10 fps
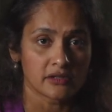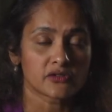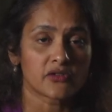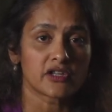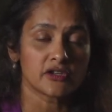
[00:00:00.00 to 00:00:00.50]

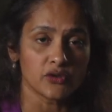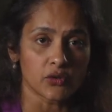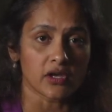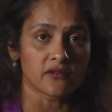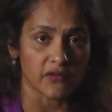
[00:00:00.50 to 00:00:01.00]
so that you
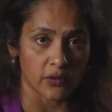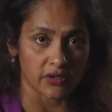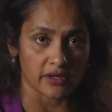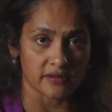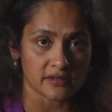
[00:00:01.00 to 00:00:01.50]
can
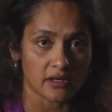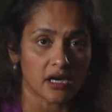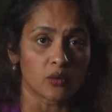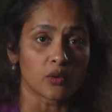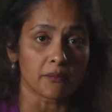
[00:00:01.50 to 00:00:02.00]
focus
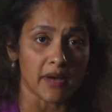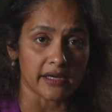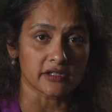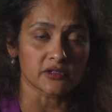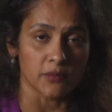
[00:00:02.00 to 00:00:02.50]
on what
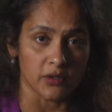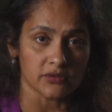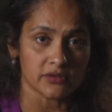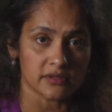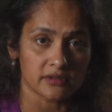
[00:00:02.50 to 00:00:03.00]
matters
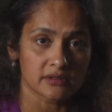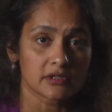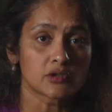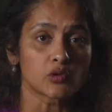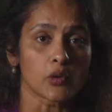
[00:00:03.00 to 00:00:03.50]
most,
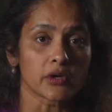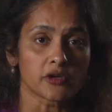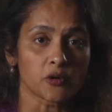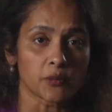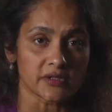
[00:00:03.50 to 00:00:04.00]
growing
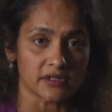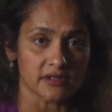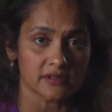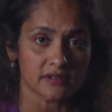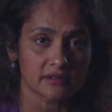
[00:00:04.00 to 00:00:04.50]
your business.